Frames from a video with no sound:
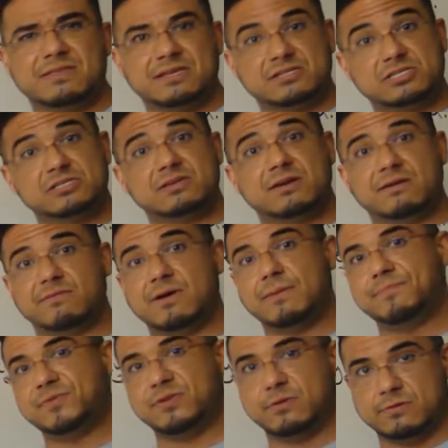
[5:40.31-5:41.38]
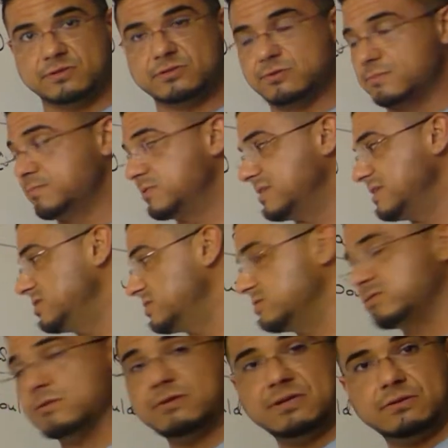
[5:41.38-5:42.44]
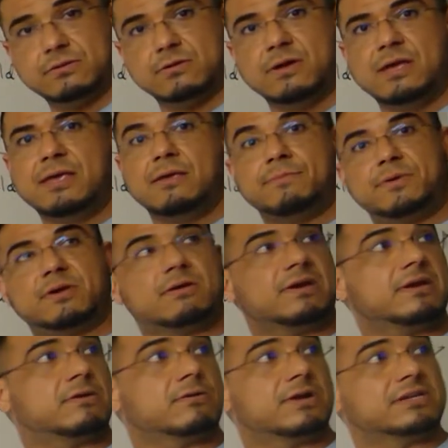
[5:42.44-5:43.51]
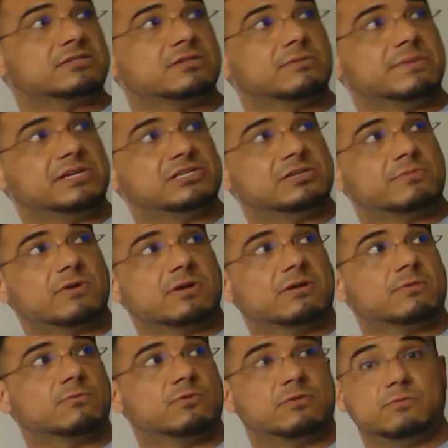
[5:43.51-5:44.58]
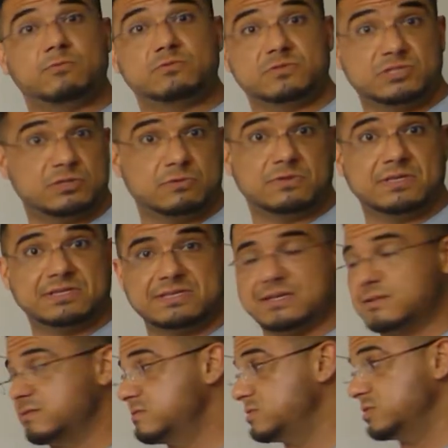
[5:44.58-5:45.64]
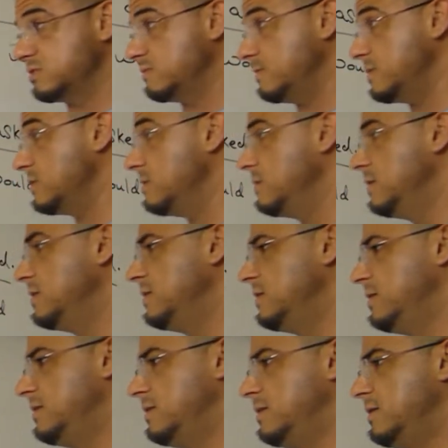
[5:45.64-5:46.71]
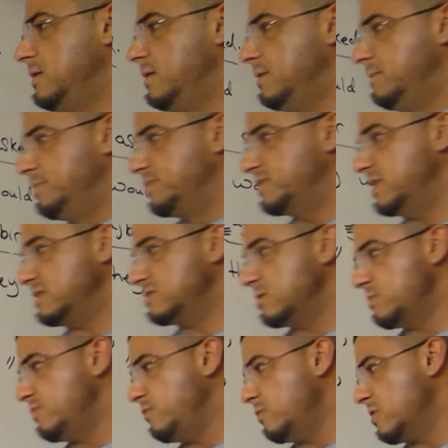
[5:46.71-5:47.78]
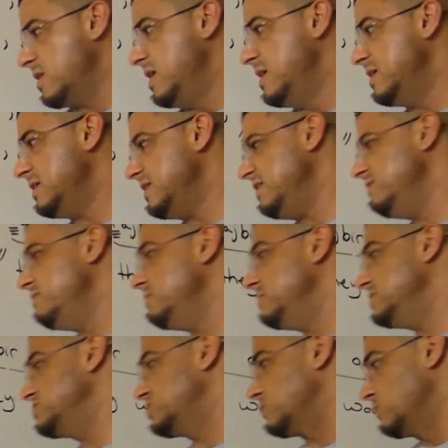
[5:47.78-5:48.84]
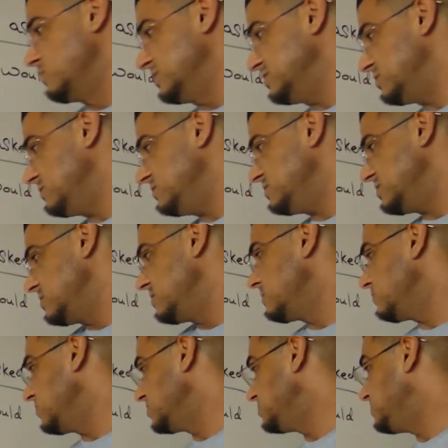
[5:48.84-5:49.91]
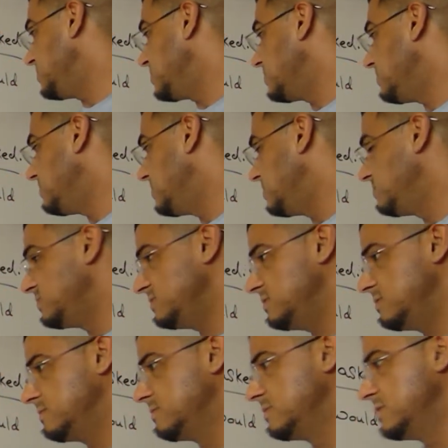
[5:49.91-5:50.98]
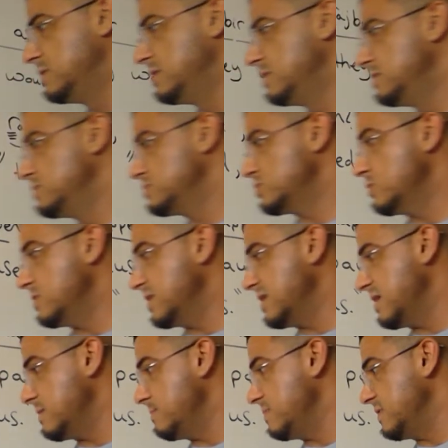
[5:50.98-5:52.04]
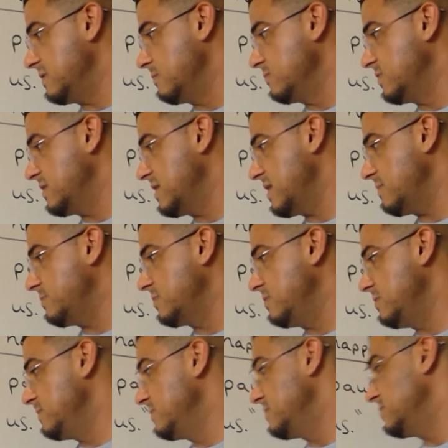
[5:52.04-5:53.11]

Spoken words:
That's just kind of up to your interpretation. So either period or exclamation mark would suit the sentence just fine. Sentence number 4, even Mr. Whiskers, Rajbir mumbled. So again, begin with a capital.